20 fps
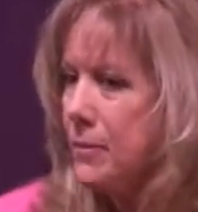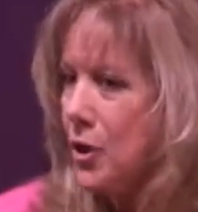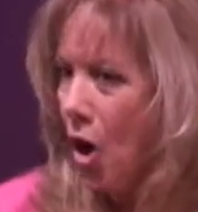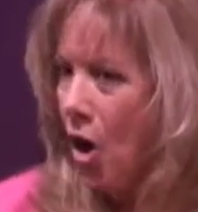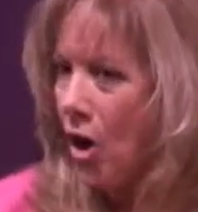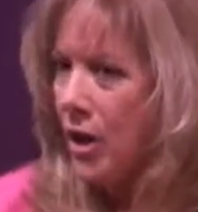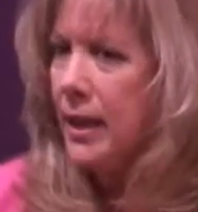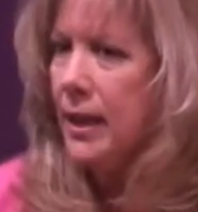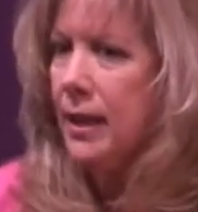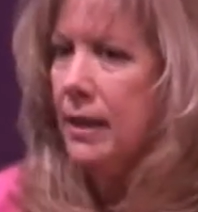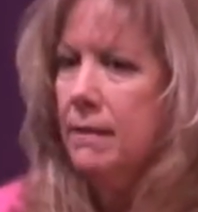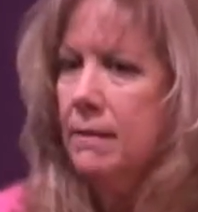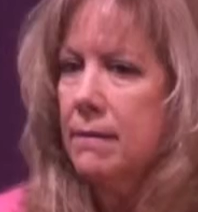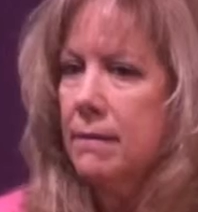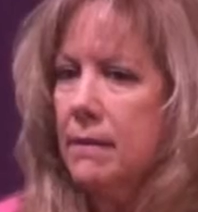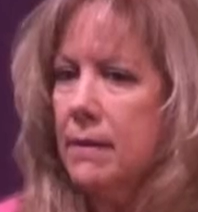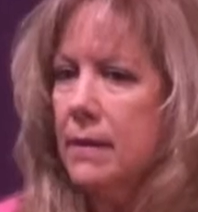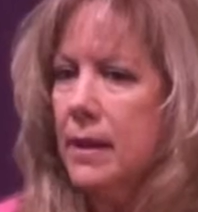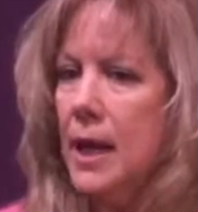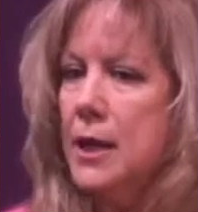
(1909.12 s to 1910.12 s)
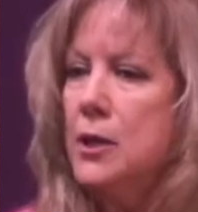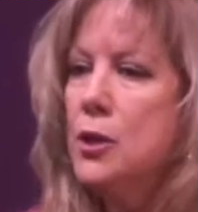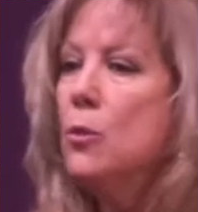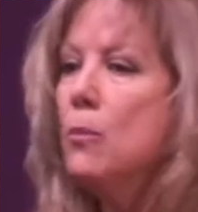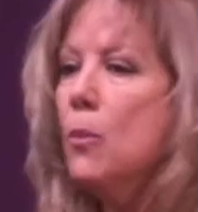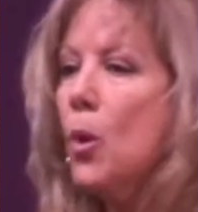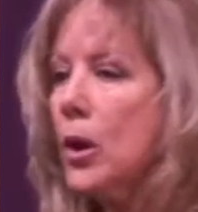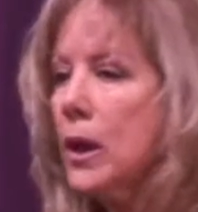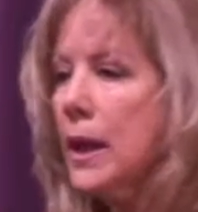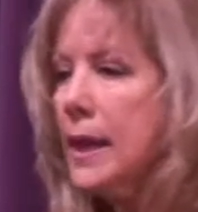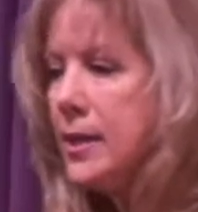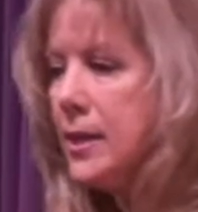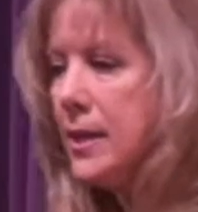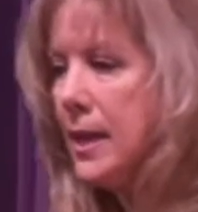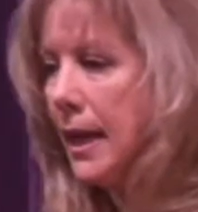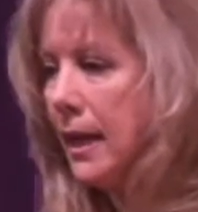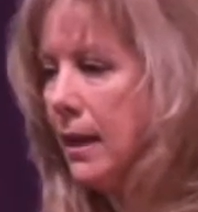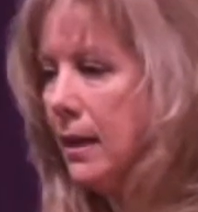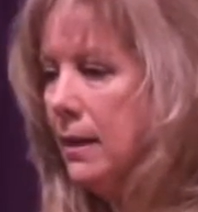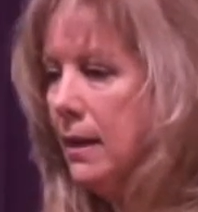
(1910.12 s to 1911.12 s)
talking and do more
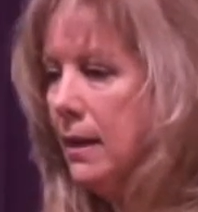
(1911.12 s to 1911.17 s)
listening,